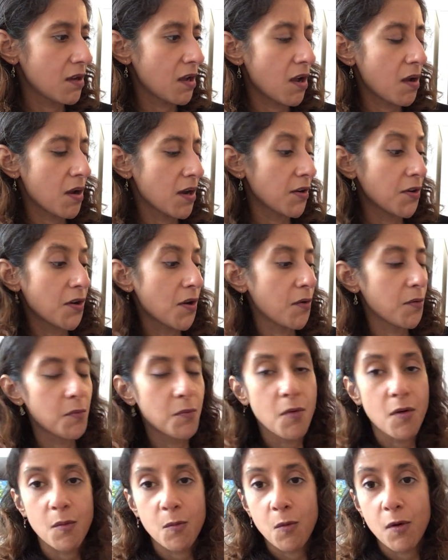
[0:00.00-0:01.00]
I don't know
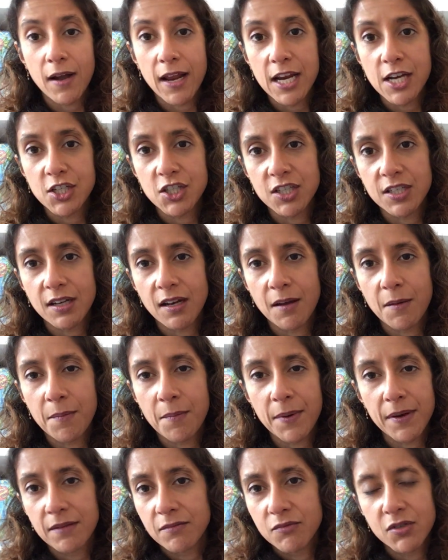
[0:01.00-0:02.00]
what age,
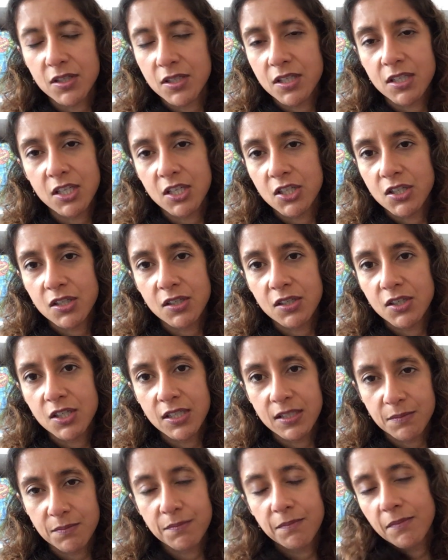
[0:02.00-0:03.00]
but
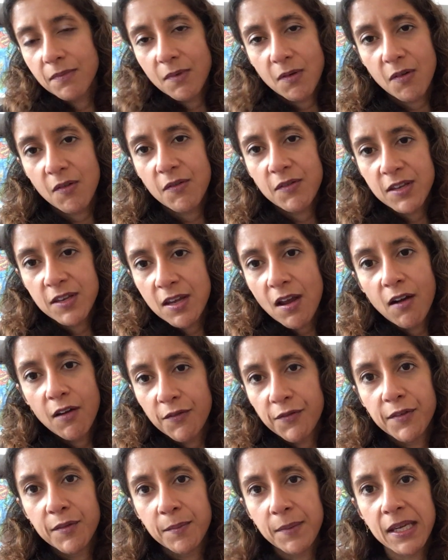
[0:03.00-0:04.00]
she's young
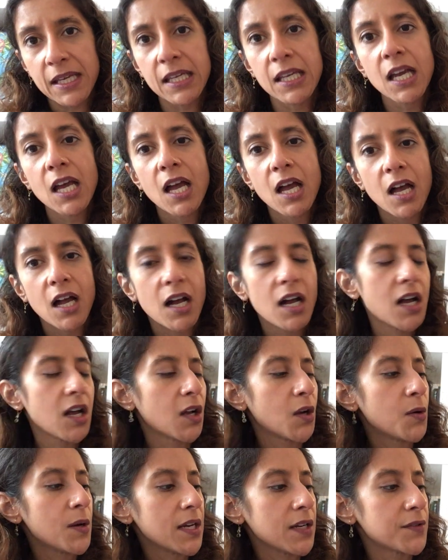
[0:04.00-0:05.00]
for me,
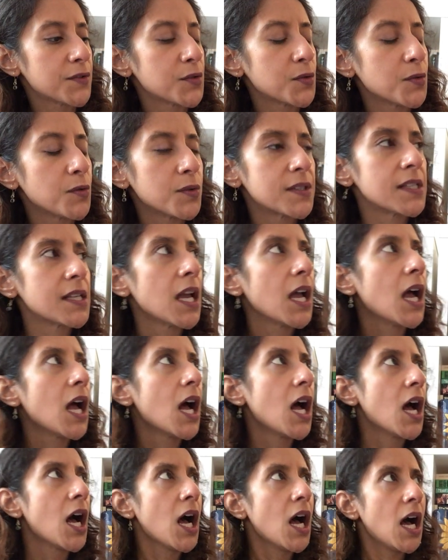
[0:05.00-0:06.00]
Queen of Swords.
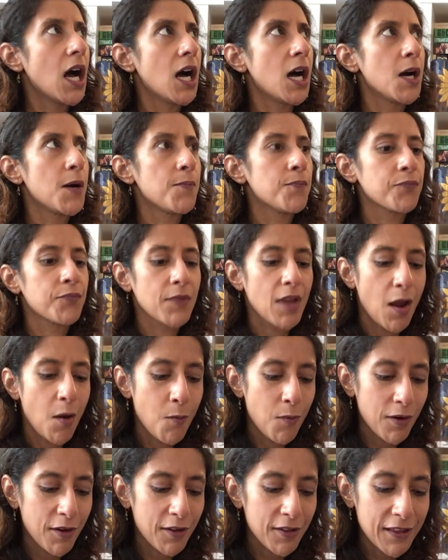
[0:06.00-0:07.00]
And
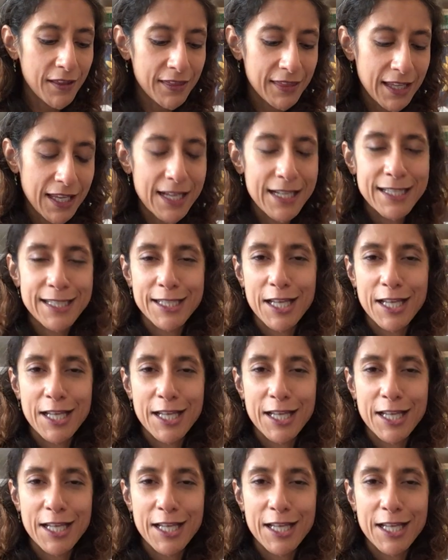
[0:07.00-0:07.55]
one of the things